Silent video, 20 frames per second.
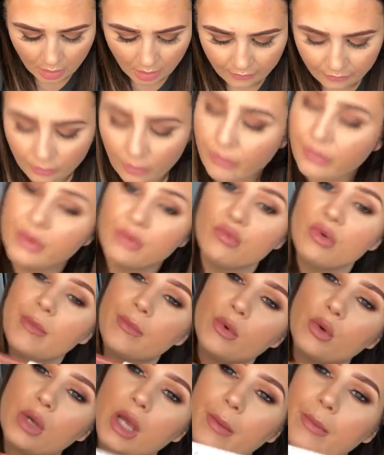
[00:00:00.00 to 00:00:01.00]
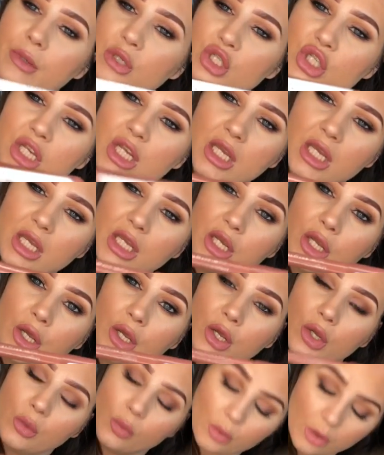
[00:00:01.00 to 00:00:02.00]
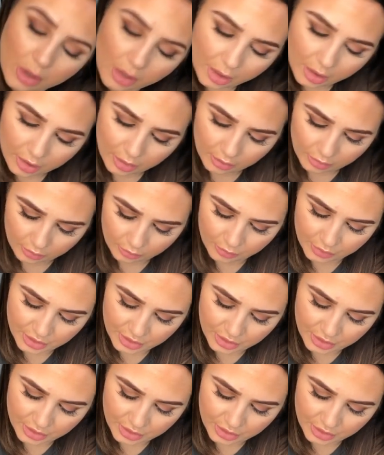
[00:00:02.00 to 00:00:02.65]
I've got the Rimmel Cappuccino one,